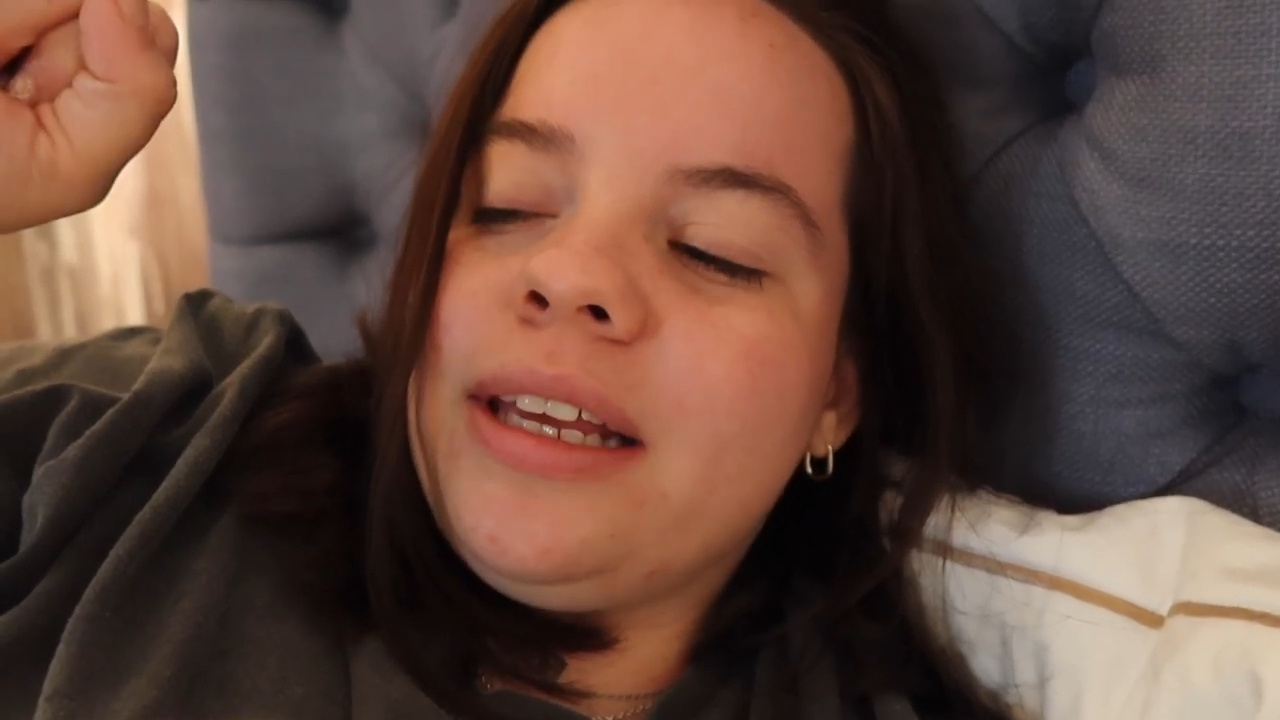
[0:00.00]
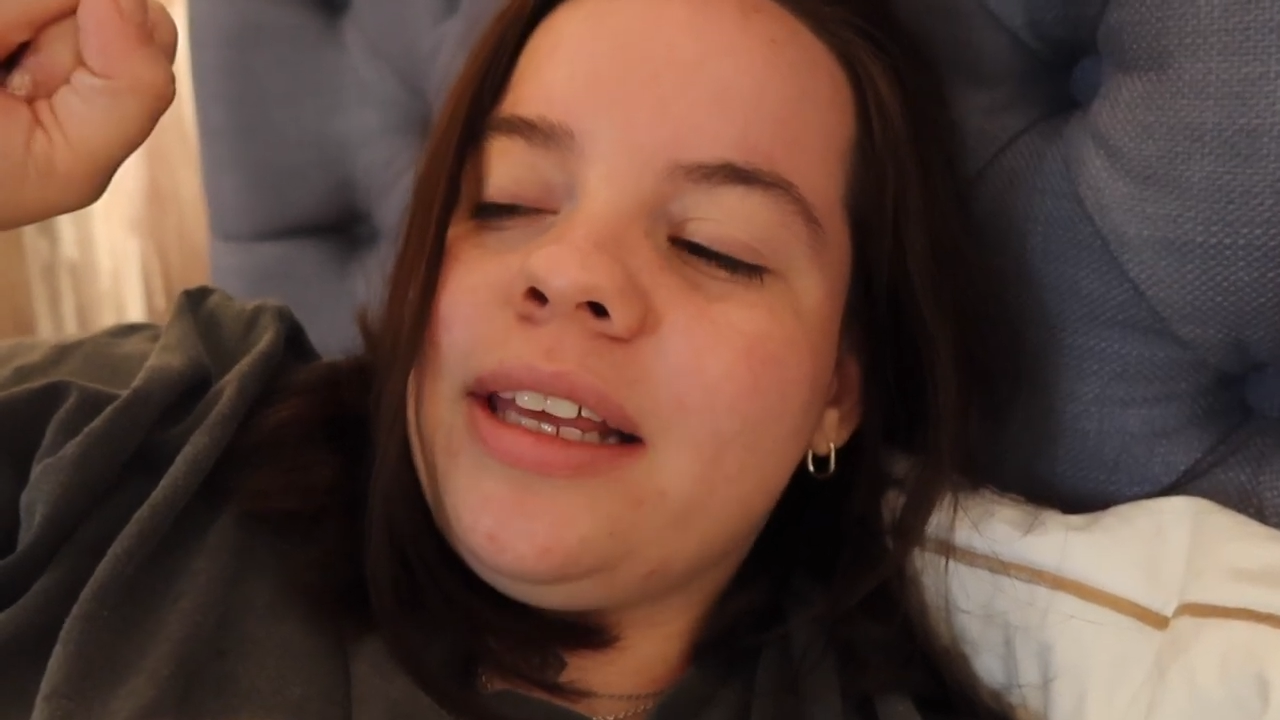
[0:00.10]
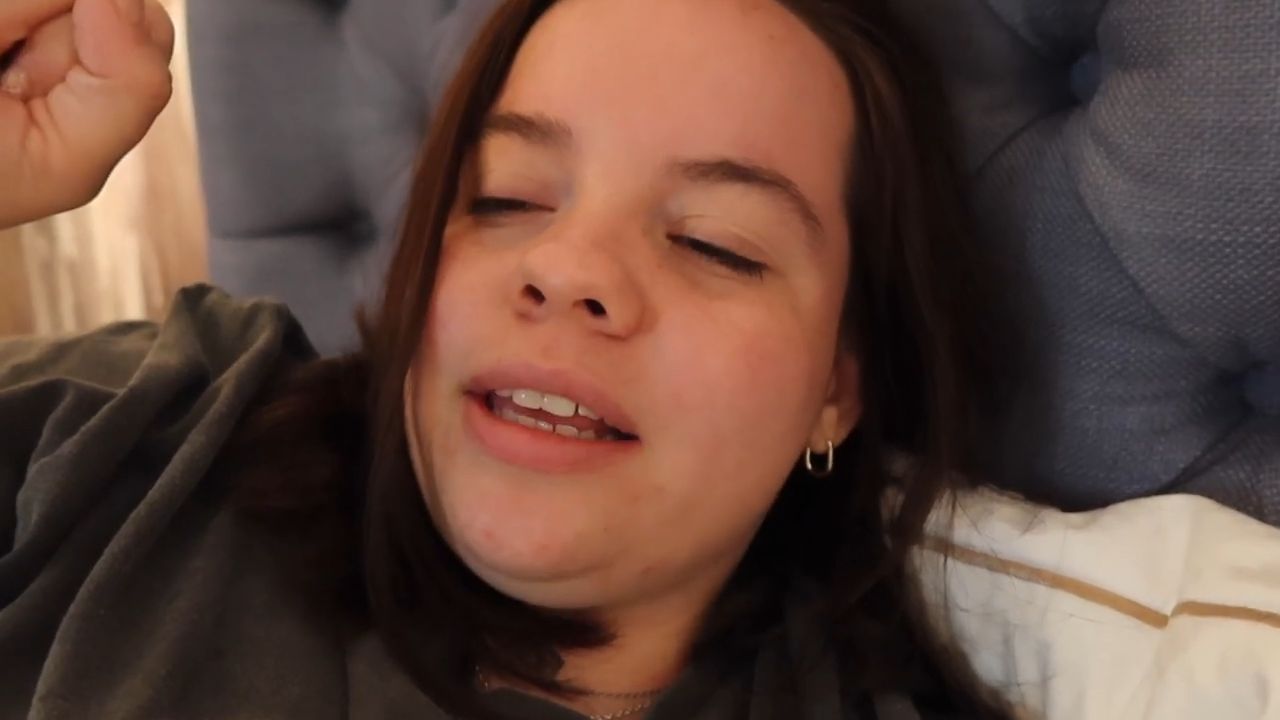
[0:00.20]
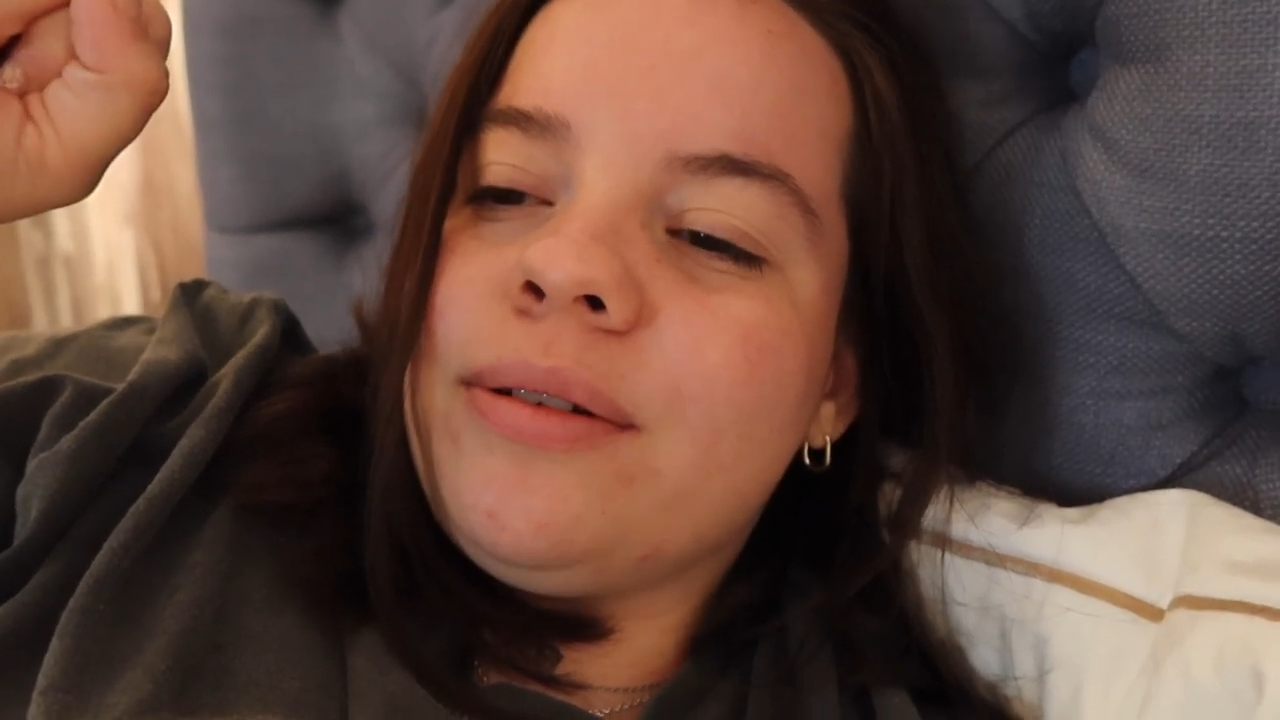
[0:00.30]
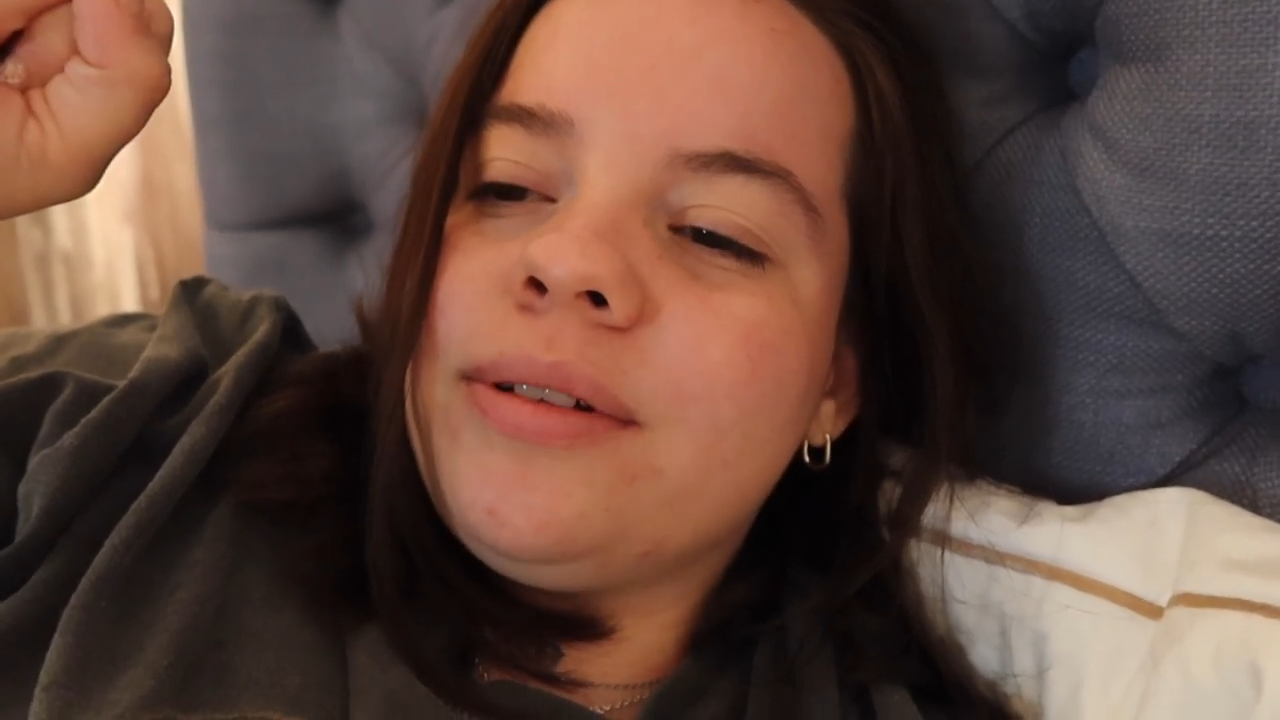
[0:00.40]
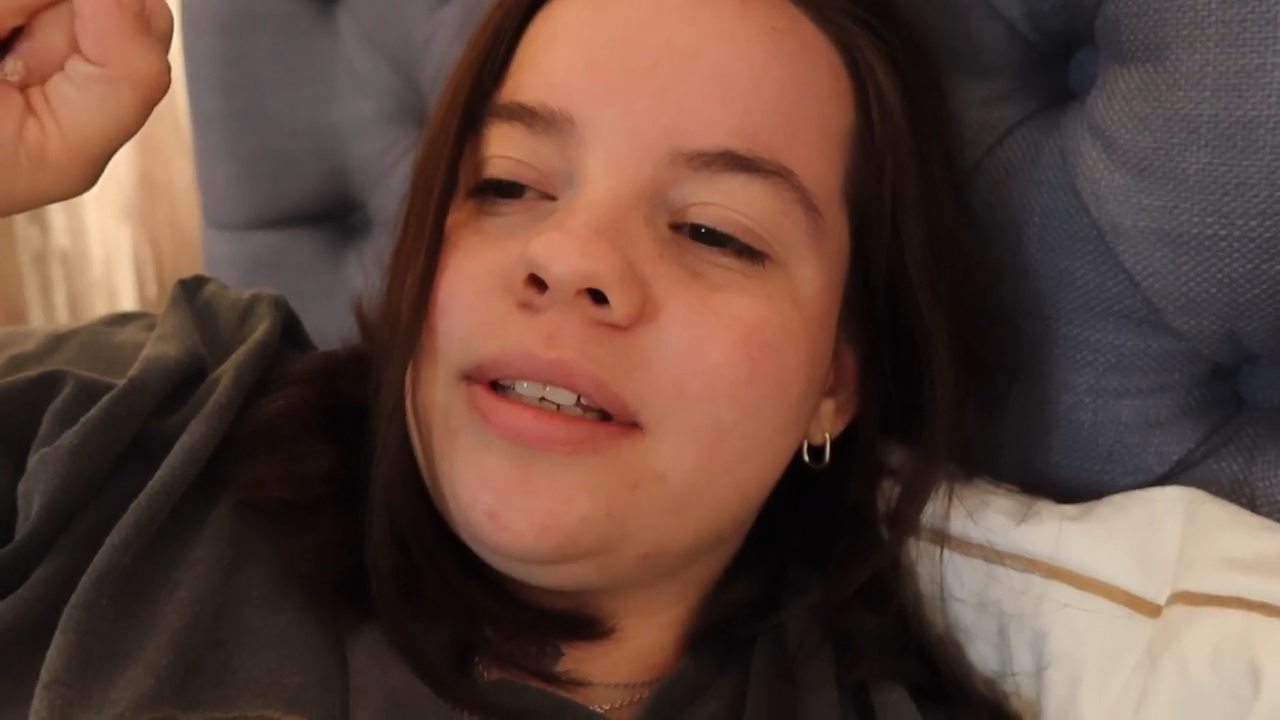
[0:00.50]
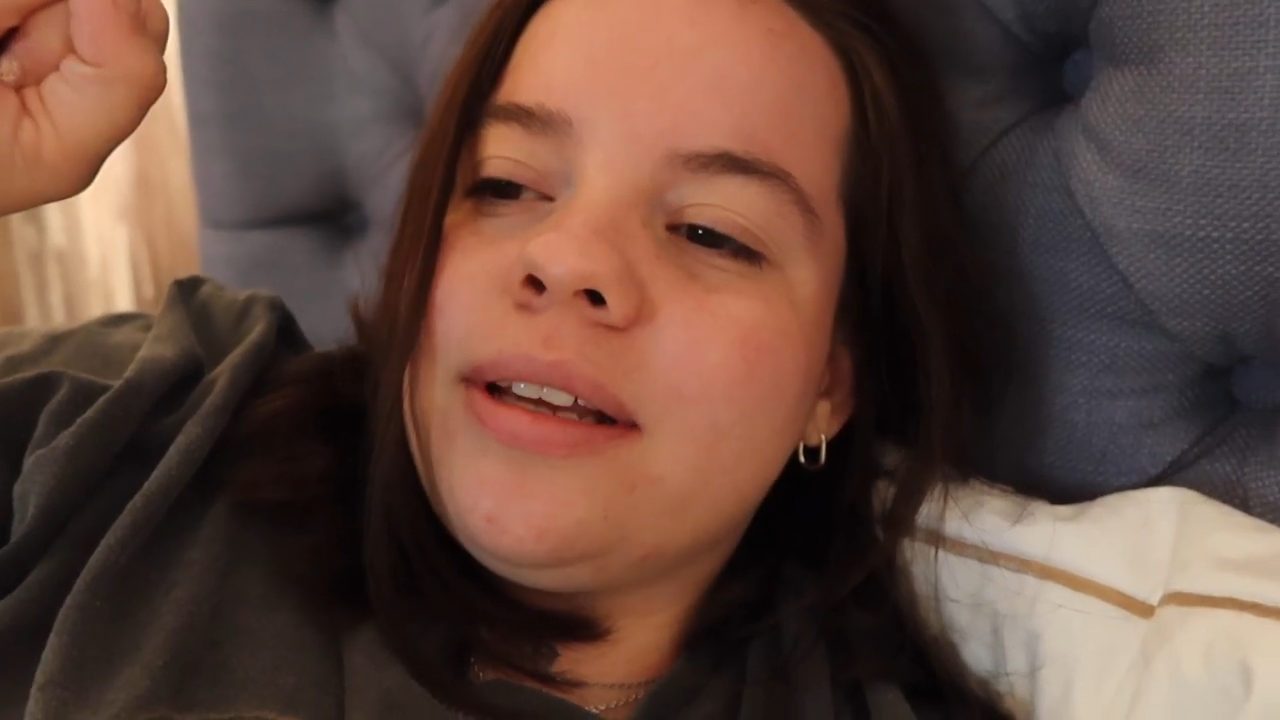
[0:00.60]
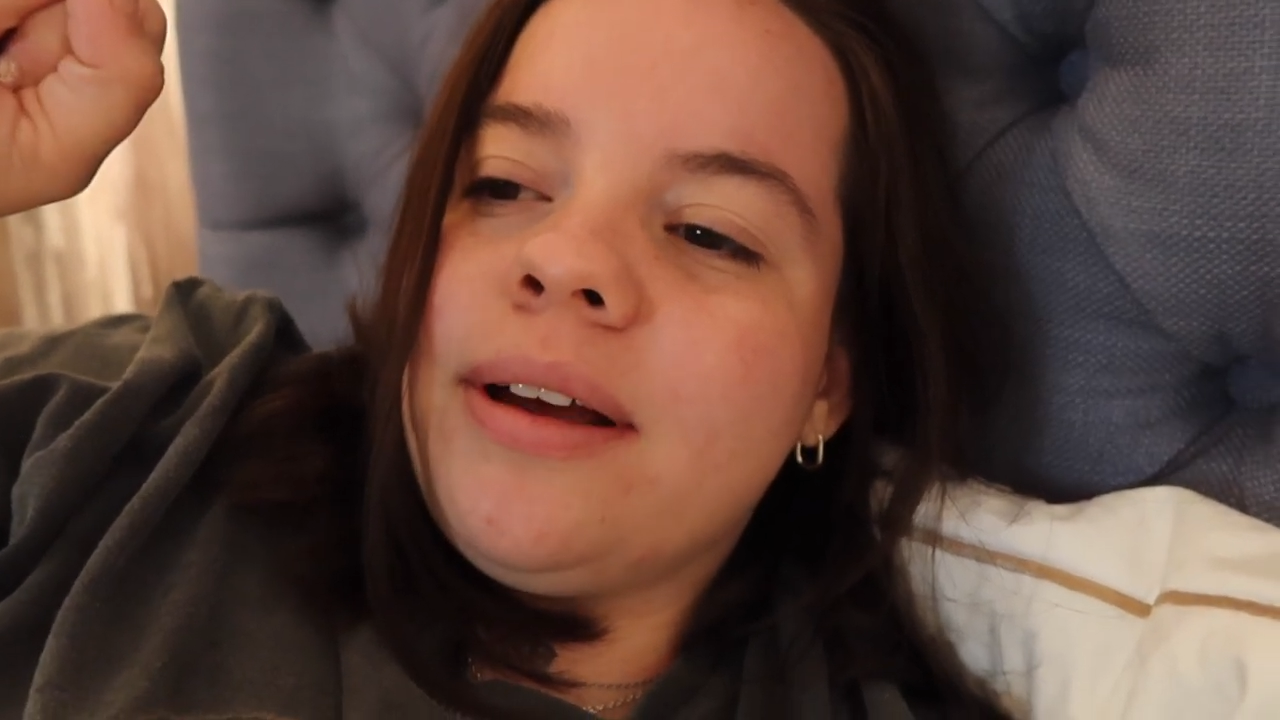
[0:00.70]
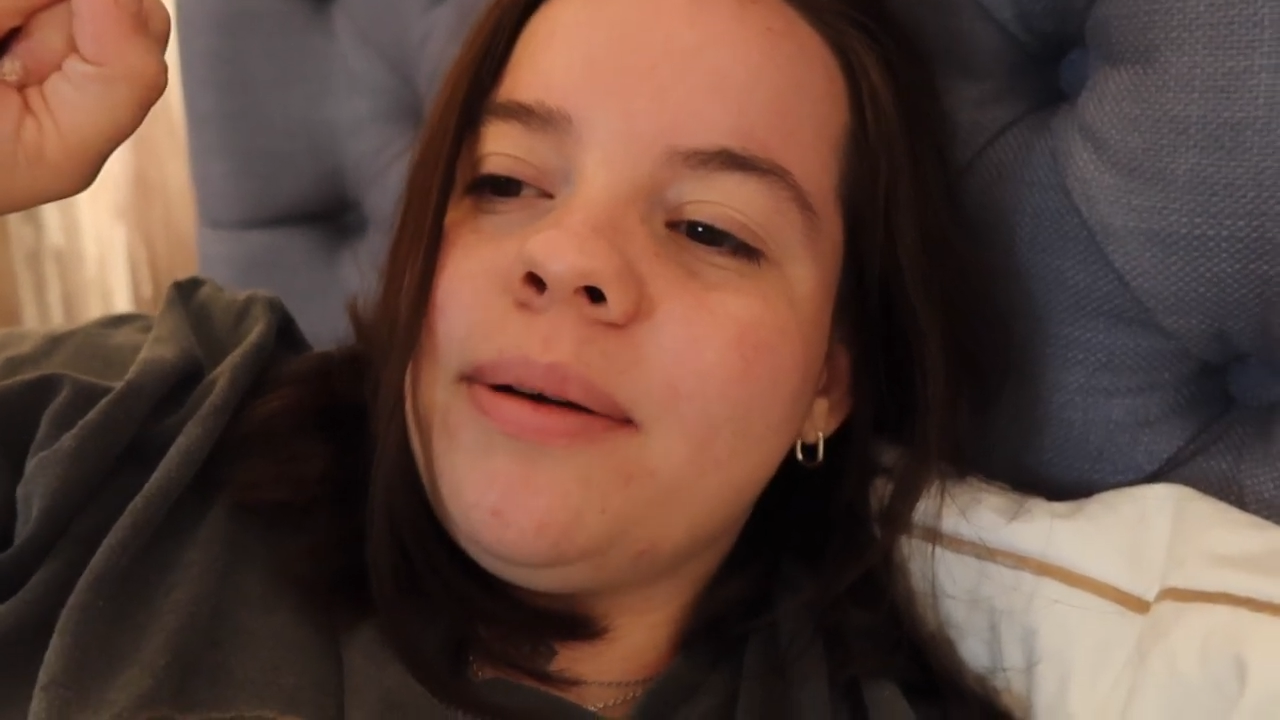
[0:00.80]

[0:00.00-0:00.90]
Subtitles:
cute.